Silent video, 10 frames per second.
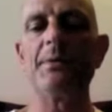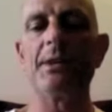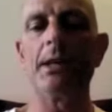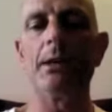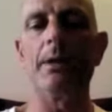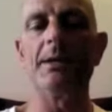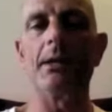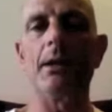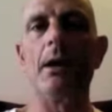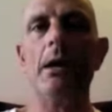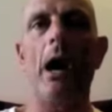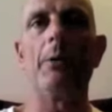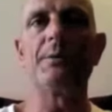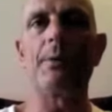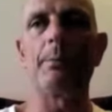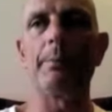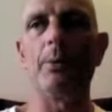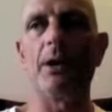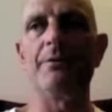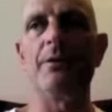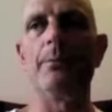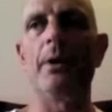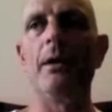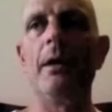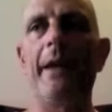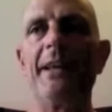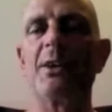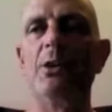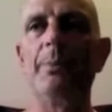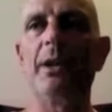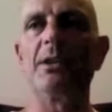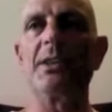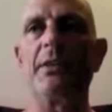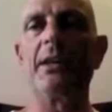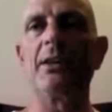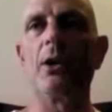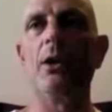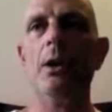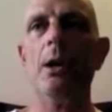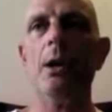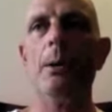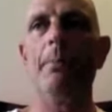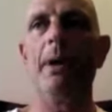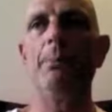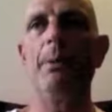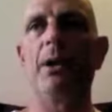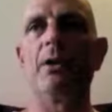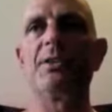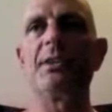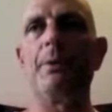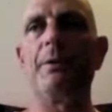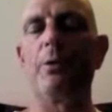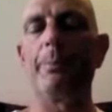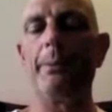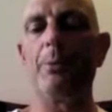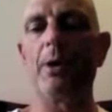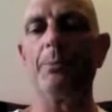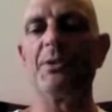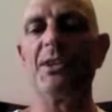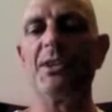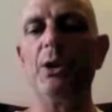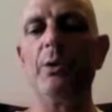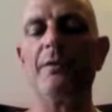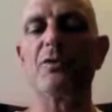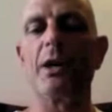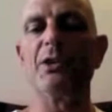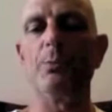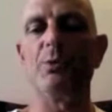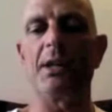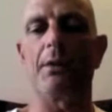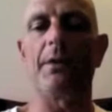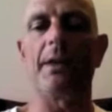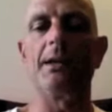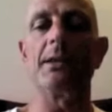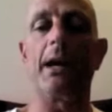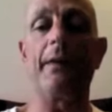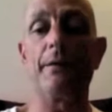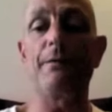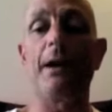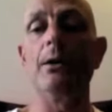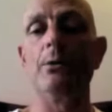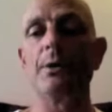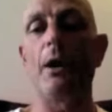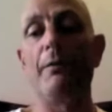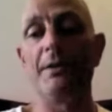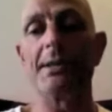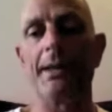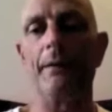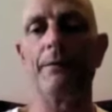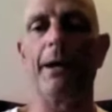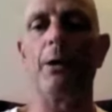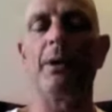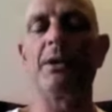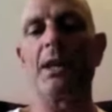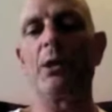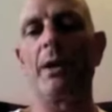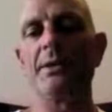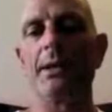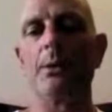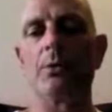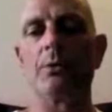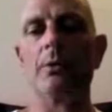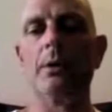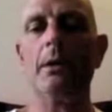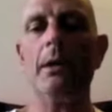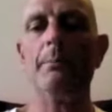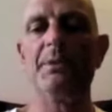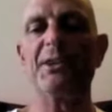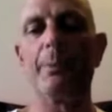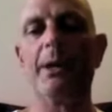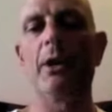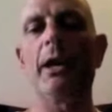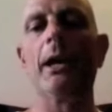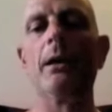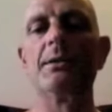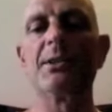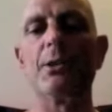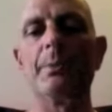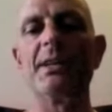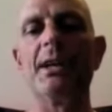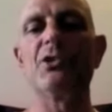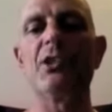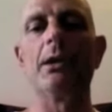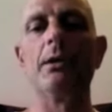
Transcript: absolutely there is. And I, I was probably one of them, but that's only because I think that maybe because before people come to you, they've tried numerous other things and they fail. Obviously, they fail because otherwise they wouldn't still be looking, still be yeah. searching.